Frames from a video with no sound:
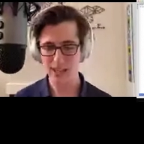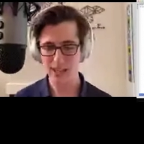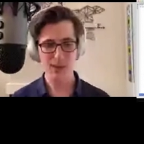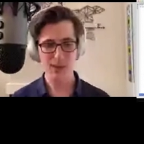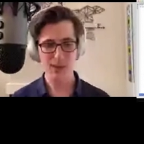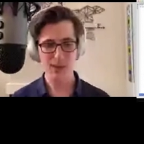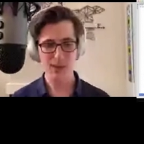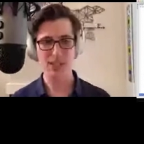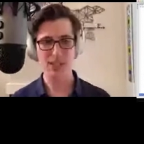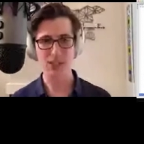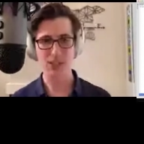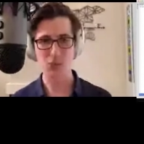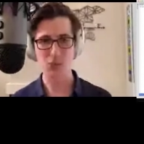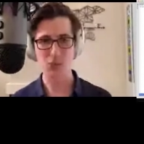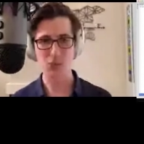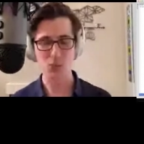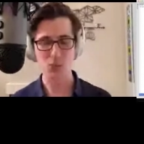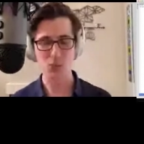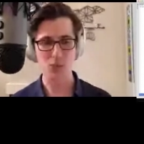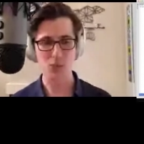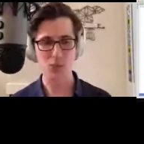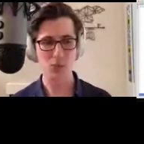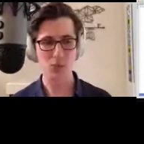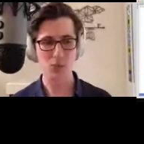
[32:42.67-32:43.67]
because
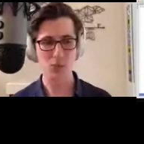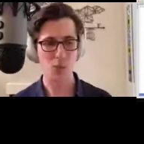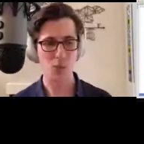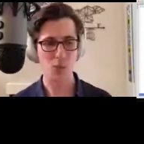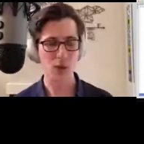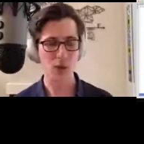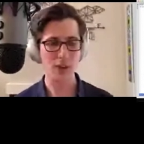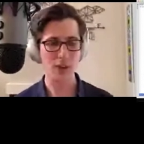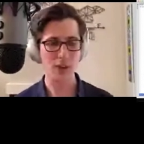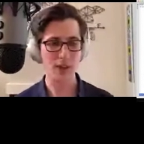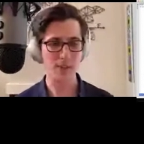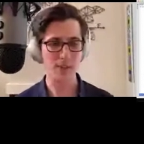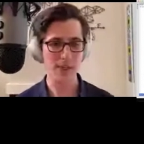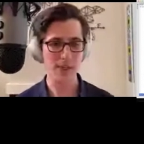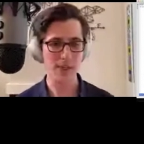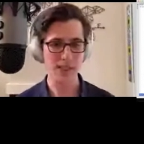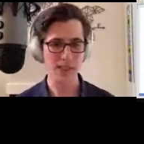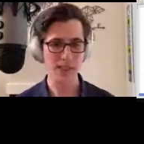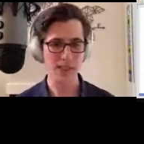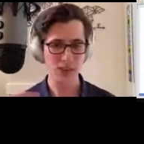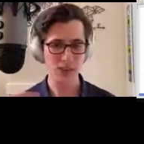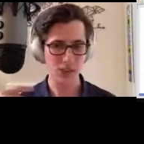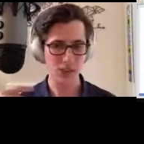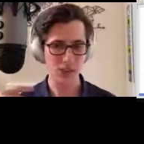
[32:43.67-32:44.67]
we're going to be
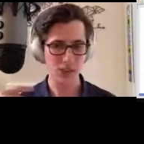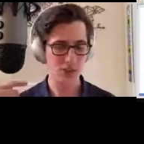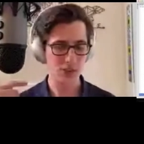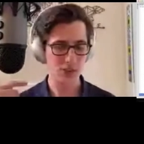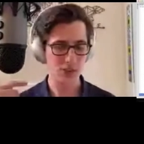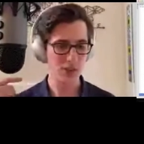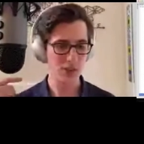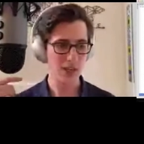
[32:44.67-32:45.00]
just